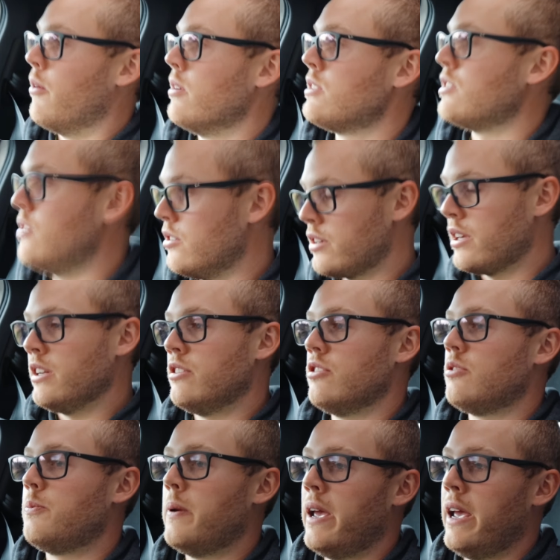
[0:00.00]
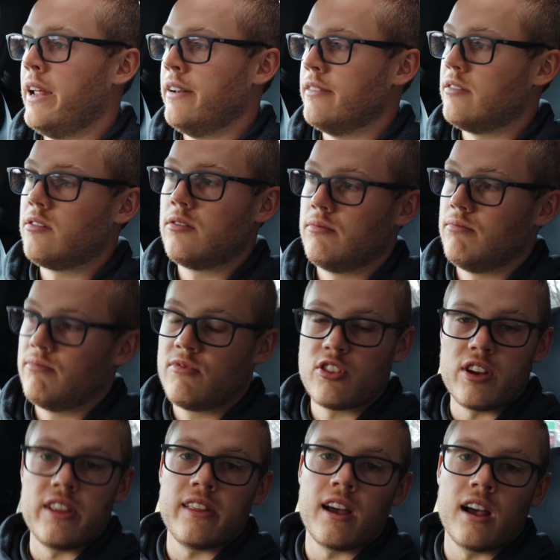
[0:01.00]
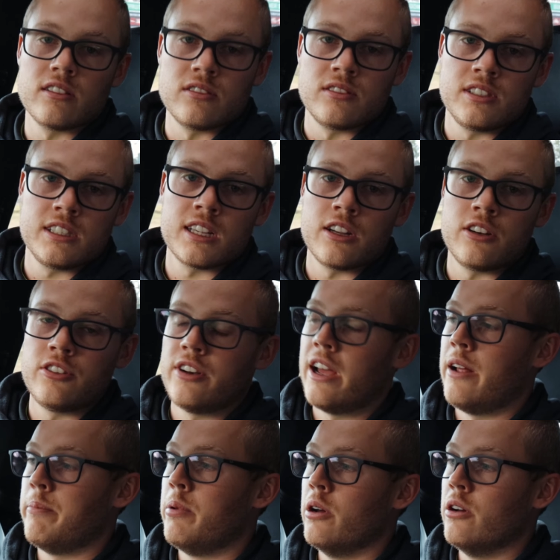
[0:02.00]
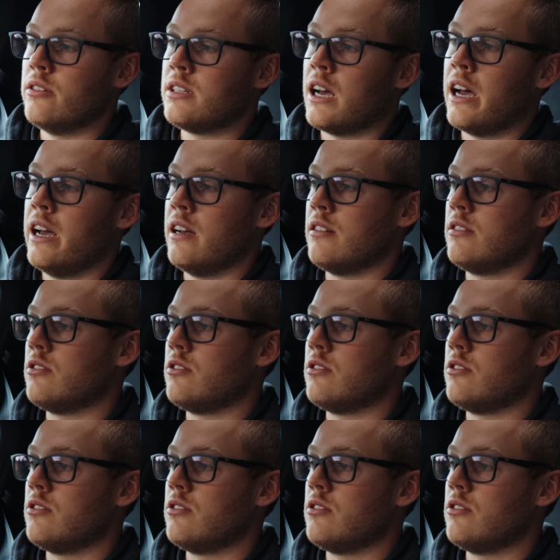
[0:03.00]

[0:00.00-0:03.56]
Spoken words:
wasn't looking to spend 3,600 Rand per tire,